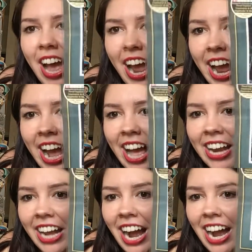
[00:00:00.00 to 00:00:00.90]

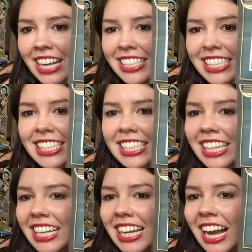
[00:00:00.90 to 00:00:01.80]
And I just
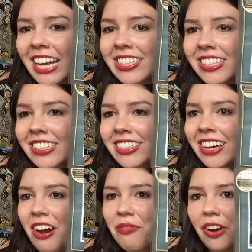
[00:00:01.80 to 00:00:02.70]
extra
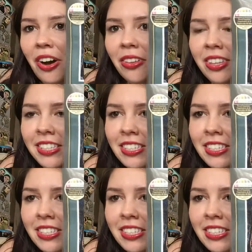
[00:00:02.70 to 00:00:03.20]
love all these